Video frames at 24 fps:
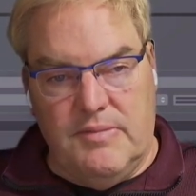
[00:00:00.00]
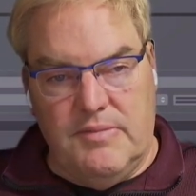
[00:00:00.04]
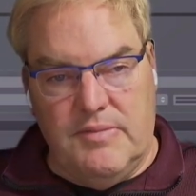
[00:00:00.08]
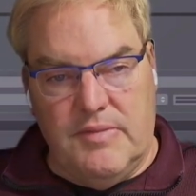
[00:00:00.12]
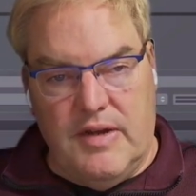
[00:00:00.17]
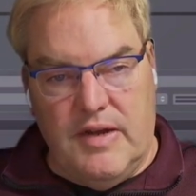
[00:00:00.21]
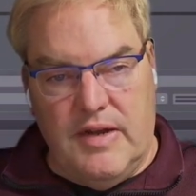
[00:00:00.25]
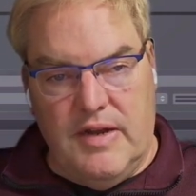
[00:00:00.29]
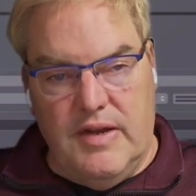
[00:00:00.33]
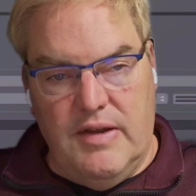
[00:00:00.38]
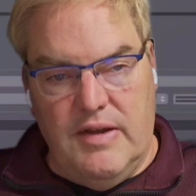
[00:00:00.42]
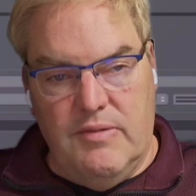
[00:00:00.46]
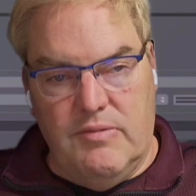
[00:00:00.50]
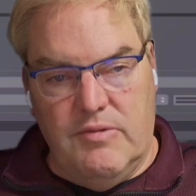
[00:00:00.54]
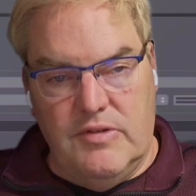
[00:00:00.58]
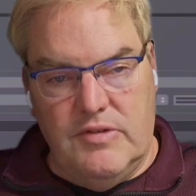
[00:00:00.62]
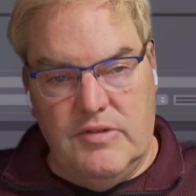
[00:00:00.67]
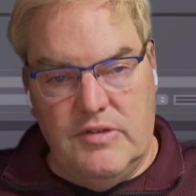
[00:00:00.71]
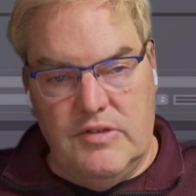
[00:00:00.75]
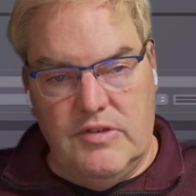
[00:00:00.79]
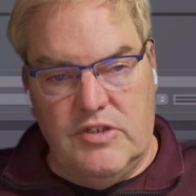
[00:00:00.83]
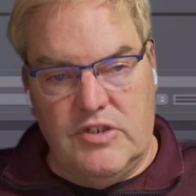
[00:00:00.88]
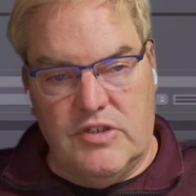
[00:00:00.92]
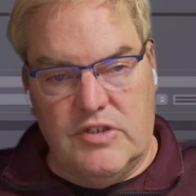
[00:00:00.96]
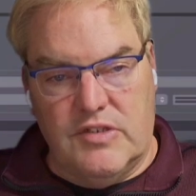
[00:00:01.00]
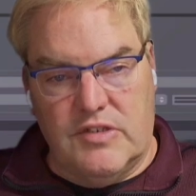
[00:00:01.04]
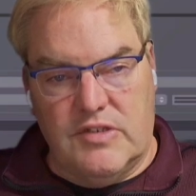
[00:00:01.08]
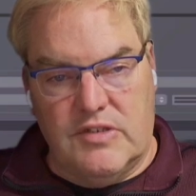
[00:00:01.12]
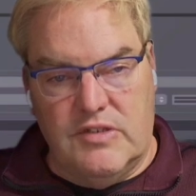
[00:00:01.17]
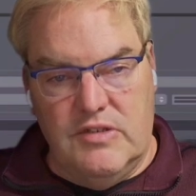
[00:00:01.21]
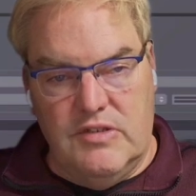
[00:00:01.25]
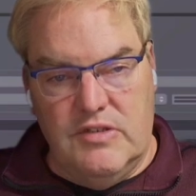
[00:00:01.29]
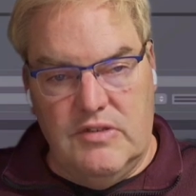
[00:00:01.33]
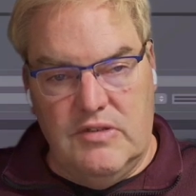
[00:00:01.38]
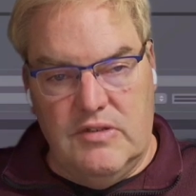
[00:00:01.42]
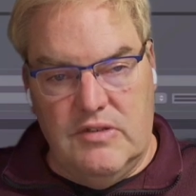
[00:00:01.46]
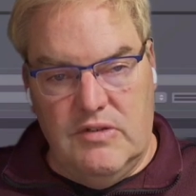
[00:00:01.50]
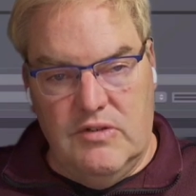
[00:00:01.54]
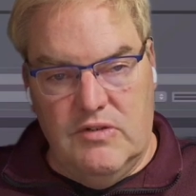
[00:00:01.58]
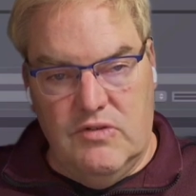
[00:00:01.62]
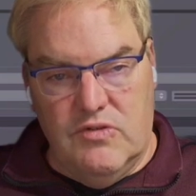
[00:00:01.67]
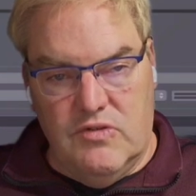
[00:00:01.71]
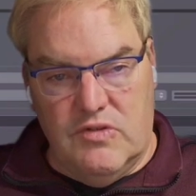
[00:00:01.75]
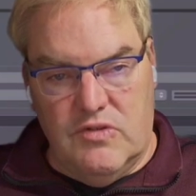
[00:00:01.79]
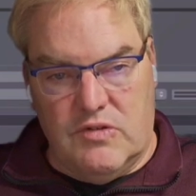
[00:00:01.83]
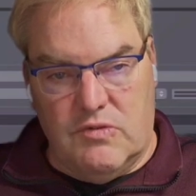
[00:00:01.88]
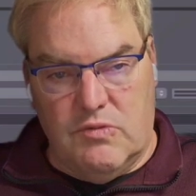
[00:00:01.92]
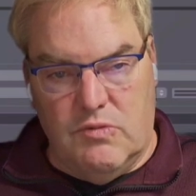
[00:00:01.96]
I will just
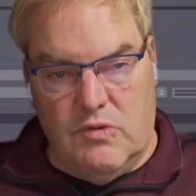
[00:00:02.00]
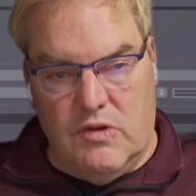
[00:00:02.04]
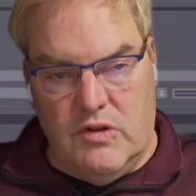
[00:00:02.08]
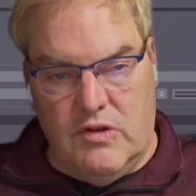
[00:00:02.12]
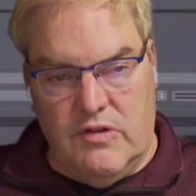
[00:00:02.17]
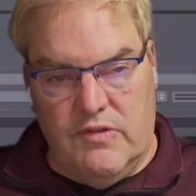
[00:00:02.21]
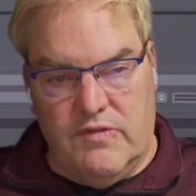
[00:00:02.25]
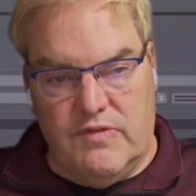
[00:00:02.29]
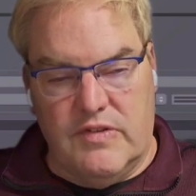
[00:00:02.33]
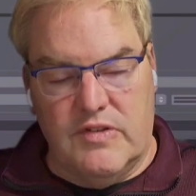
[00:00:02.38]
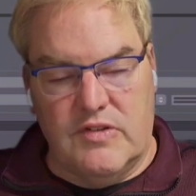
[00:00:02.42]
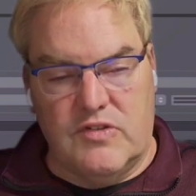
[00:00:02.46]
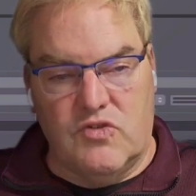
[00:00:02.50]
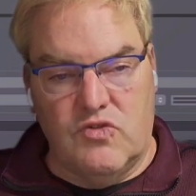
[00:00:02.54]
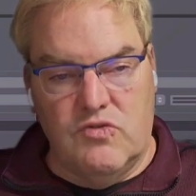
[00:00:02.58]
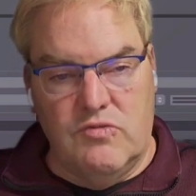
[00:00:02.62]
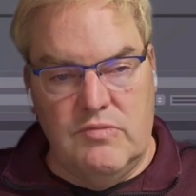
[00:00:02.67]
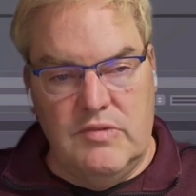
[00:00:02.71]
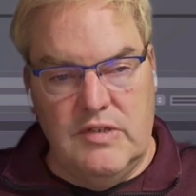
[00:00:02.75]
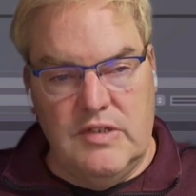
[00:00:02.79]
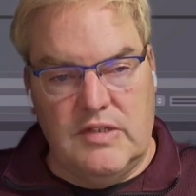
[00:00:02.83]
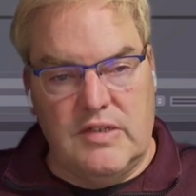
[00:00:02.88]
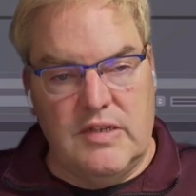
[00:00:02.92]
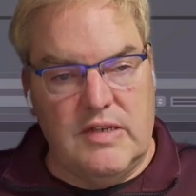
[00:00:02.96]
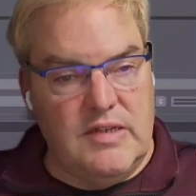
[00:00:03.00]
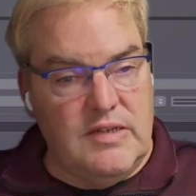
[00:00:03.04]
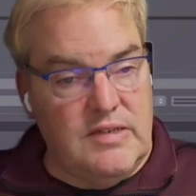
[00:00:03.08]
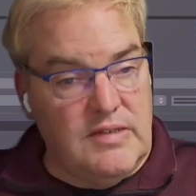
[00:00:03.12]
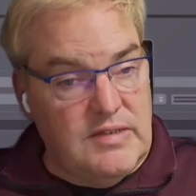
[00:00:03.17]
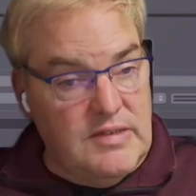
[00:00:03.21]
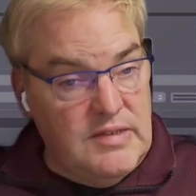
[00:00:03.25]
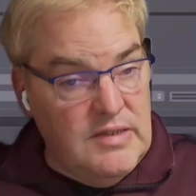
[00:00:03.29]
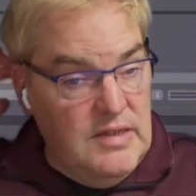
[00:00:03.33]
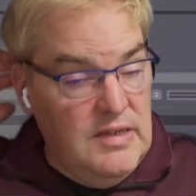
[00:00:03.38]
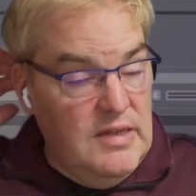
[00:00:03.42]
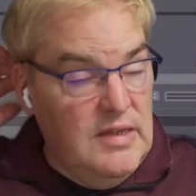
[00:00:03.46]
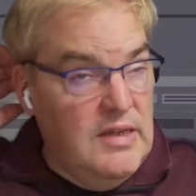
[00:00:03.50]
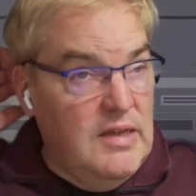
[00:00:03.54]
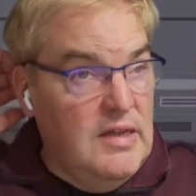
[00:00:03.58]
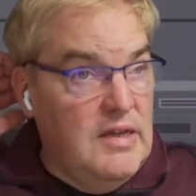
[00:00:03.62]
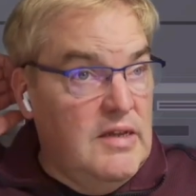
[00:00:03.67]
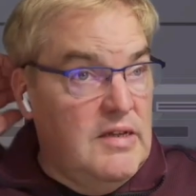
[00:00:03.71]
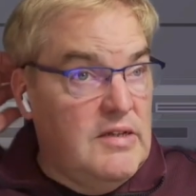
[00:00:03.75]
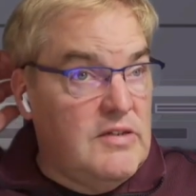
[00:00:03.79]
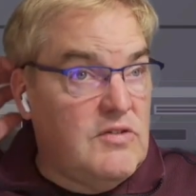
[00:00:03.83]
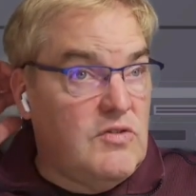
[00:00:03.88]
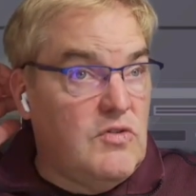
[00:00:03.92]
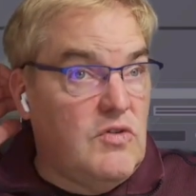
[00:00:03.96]
use one of the Zoom meetings
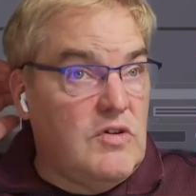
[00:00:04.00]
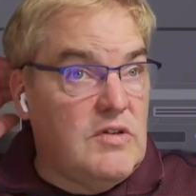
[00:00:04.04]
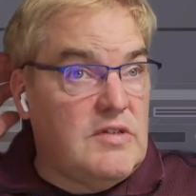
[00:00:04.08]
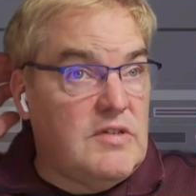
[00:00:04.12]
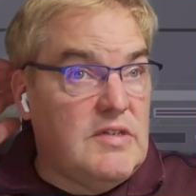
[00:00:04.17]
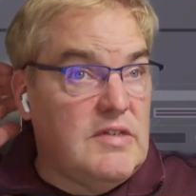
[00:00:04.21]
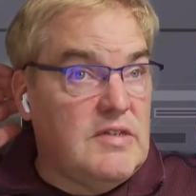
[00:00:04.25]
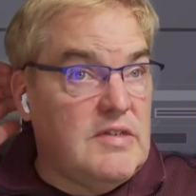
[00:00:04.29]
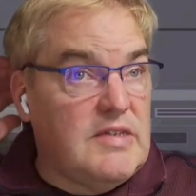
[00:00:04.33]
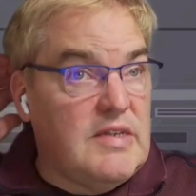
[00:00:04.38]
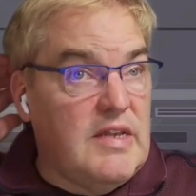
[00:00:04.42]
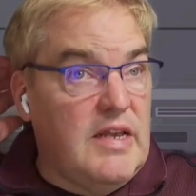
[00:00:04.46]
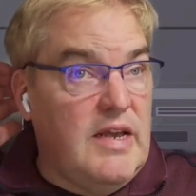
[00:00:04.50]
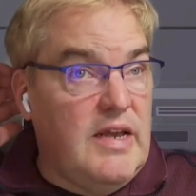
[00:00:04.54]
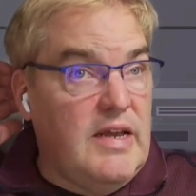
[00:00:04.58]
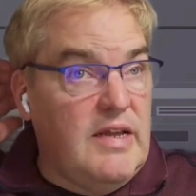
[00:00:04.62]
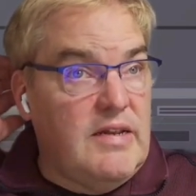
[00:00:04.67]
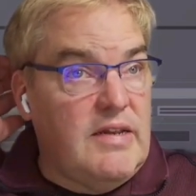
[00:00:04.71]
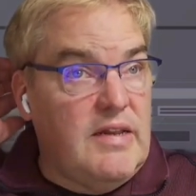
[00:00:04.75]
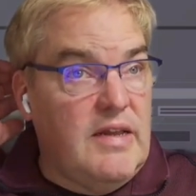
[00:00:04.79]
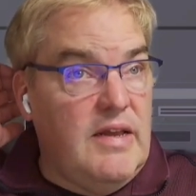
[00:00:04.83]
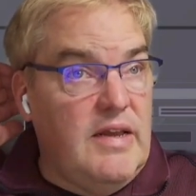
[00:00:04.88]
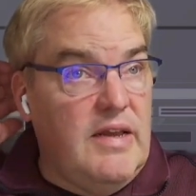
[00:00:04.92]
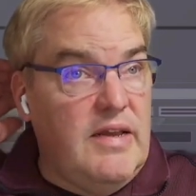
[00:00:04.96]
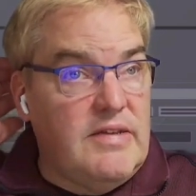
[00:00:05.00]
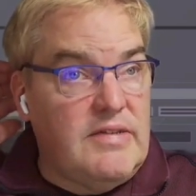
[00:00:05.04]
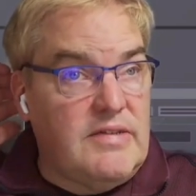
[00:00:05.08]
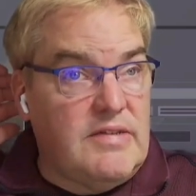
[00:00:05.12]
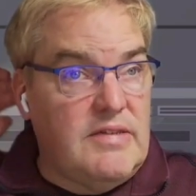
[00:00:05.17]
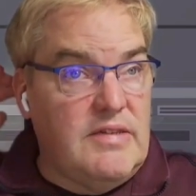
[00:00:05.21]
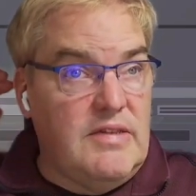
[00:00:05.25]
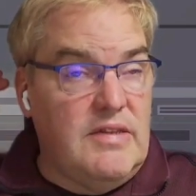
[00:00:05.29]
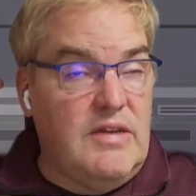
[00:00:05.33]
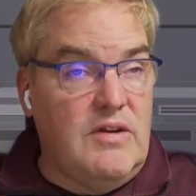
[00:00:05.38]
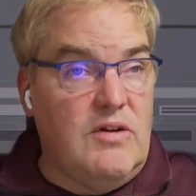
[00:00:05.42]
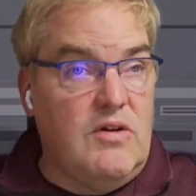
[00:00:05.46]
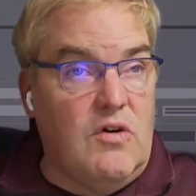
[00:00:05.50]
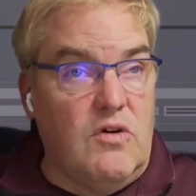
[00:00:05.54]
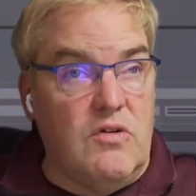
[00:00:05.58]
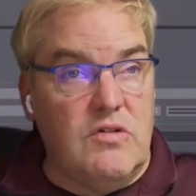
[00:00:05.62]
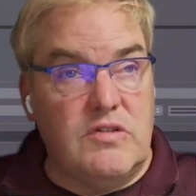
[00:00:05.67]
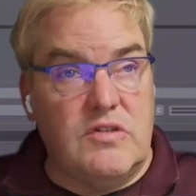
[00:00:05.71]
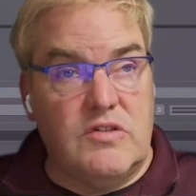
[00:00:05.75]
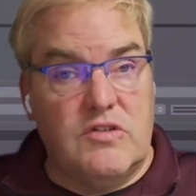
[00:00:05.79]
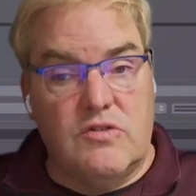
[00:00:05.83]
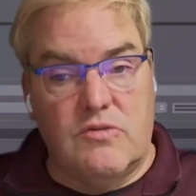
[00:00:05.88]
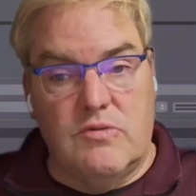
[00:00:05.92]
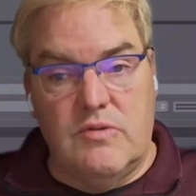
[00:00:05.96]
sources as the
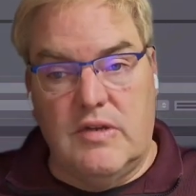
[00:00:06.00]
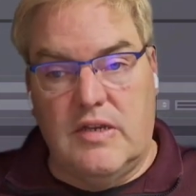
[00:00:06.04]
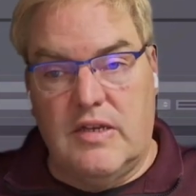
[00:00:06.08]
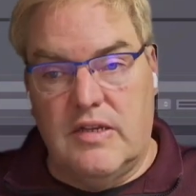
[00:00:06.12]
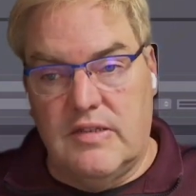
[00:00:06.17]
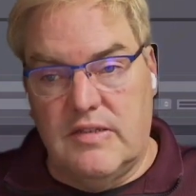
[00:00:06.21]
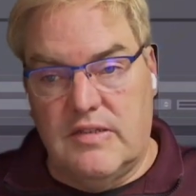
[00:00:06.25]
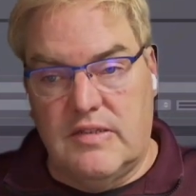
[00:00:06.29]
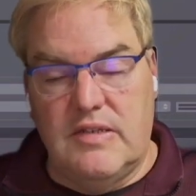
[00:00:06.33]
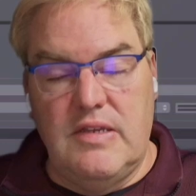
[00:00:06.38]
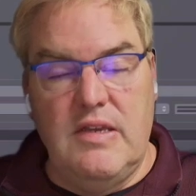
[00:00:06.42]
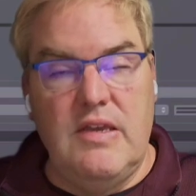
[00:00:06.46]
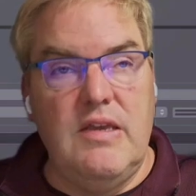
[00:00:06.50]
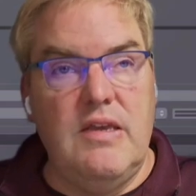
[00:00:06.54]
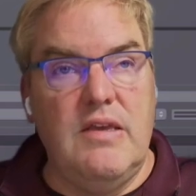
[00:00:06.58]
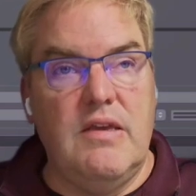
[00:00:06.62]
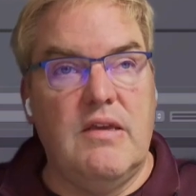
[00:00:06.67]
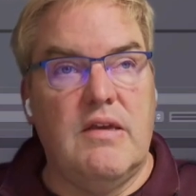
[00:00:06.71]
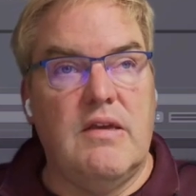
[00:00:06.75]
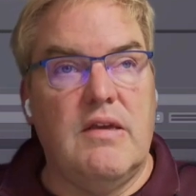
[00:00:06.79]
host, so we can see